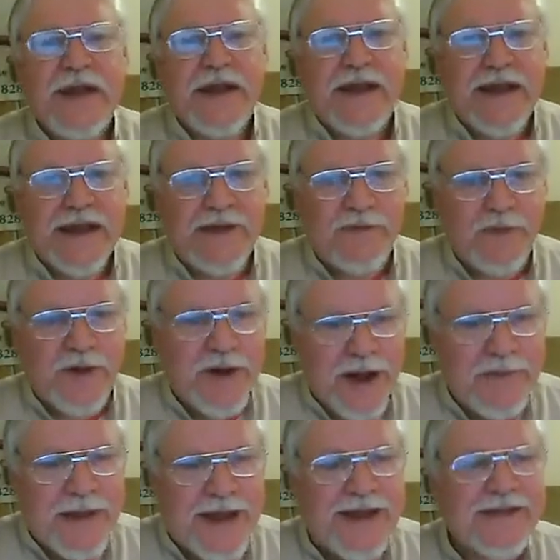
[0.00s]
And where
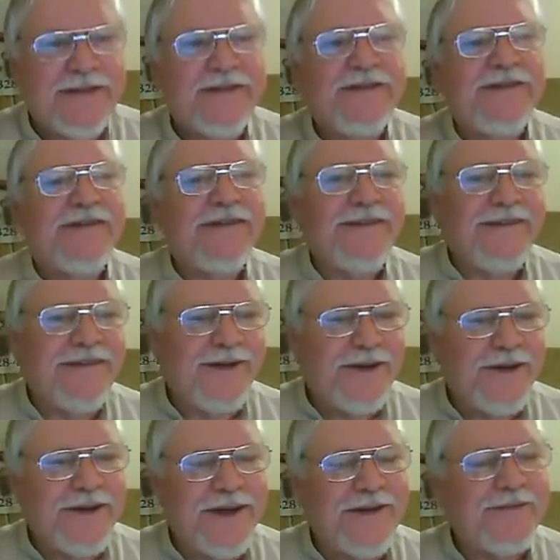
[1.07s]
I'm at
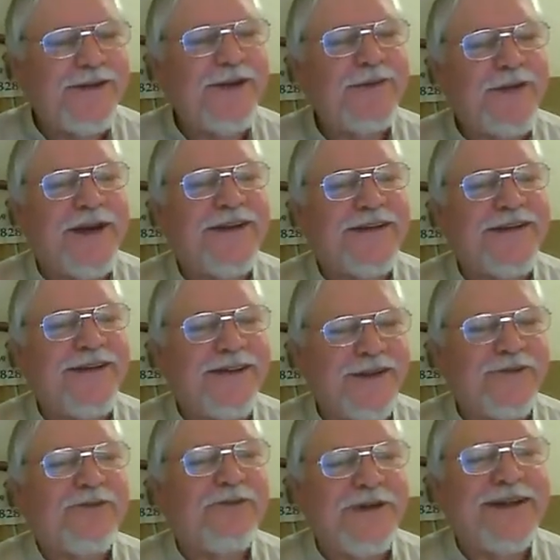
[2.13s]
on Heavenly Mountain, and it
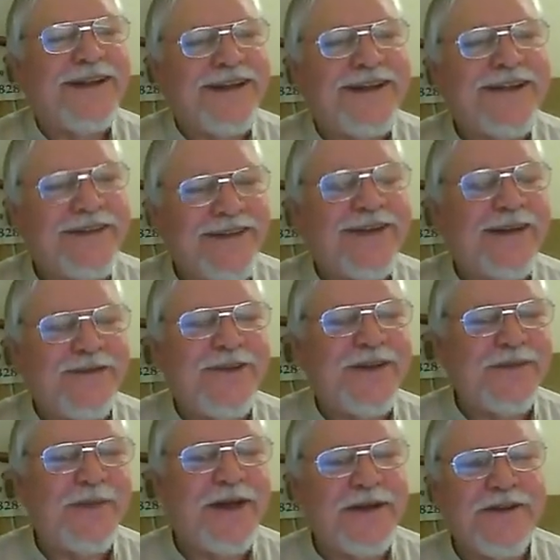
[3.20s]
really is a heavenly
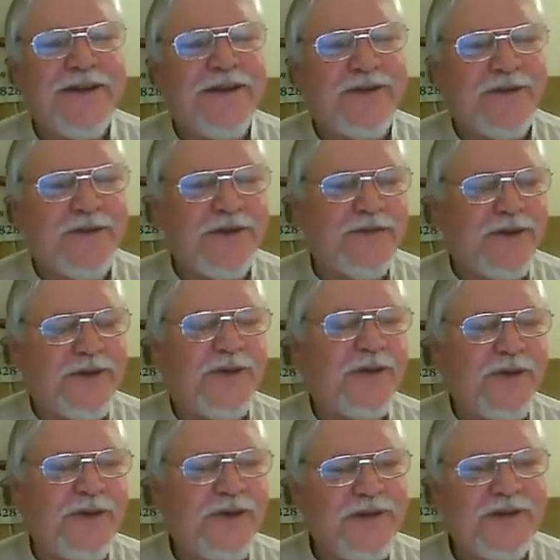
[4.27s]
mountain, it's one of the
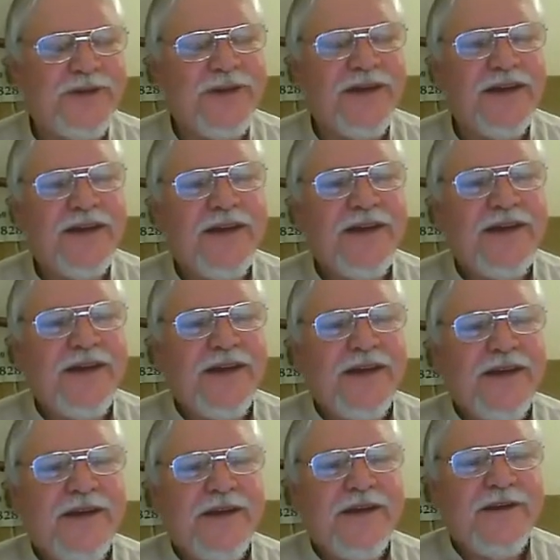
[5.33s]
oldest,
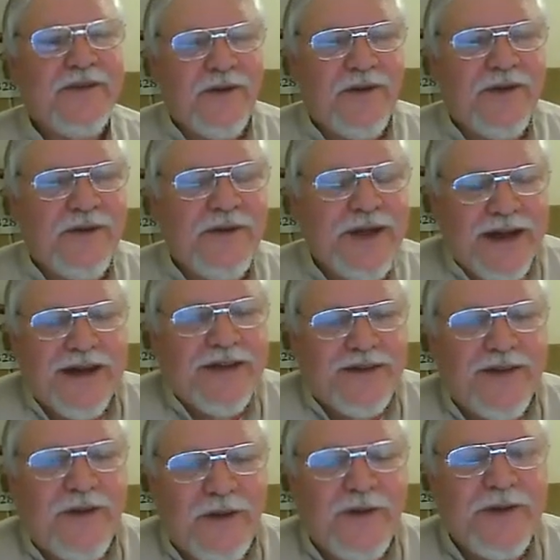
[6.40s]
it is
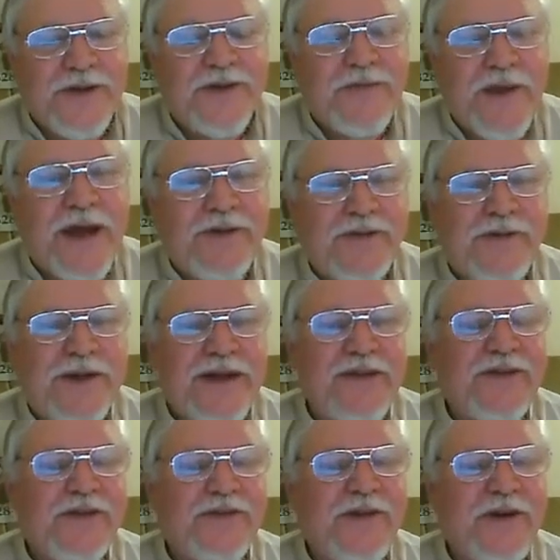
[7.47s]
the oldest mountain
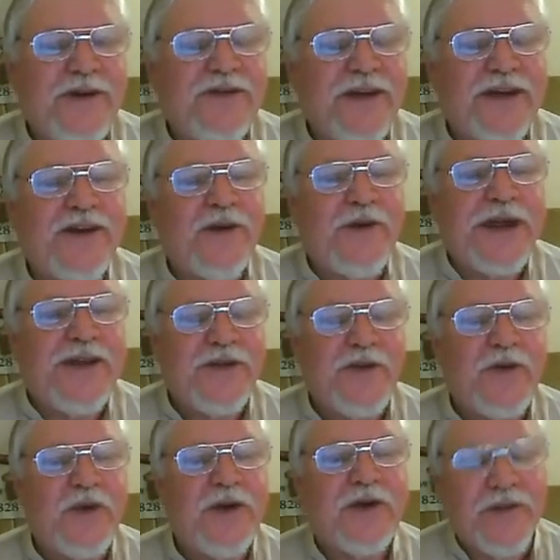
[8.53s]
range as far as I know in the
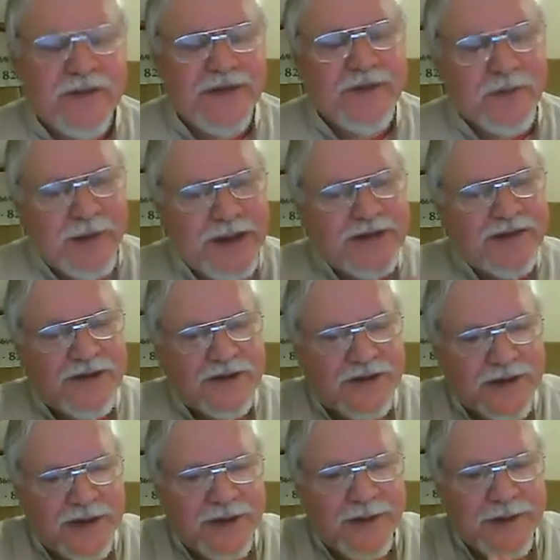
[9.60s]
world. And this place is
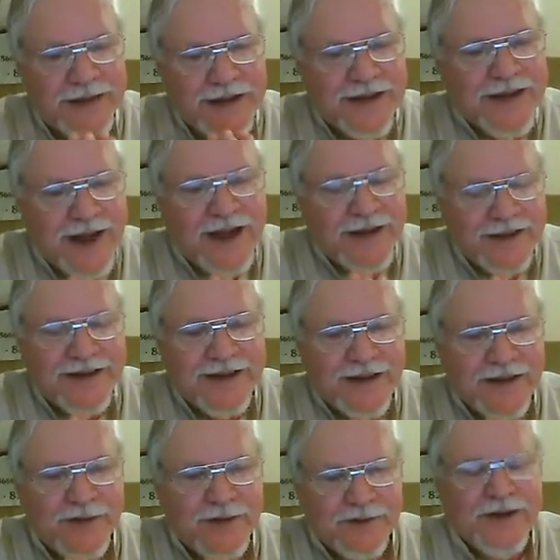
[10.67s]
literally a
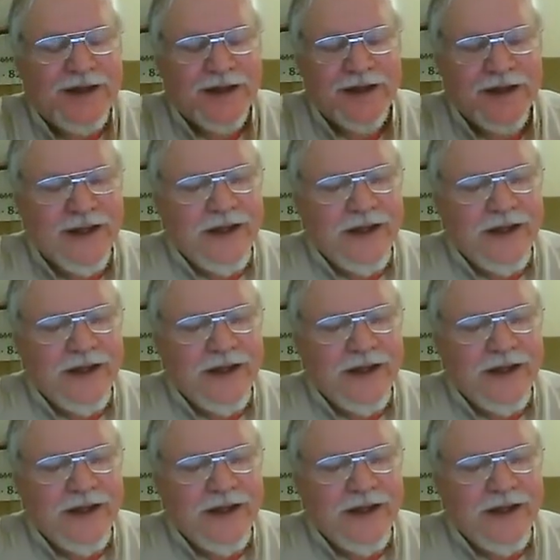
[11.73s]
continental divide